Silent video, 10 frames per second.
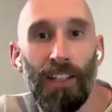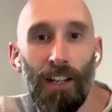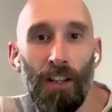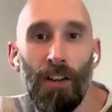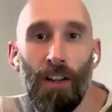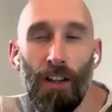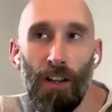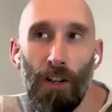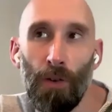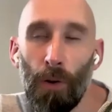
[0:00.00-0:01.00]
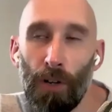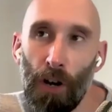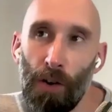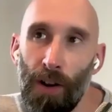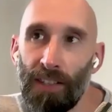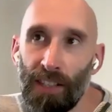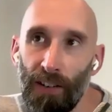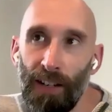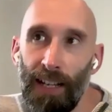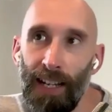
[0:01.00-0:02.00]
Yes. You don't
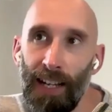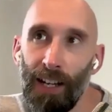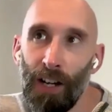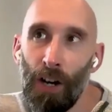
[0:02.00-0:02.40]
necessarily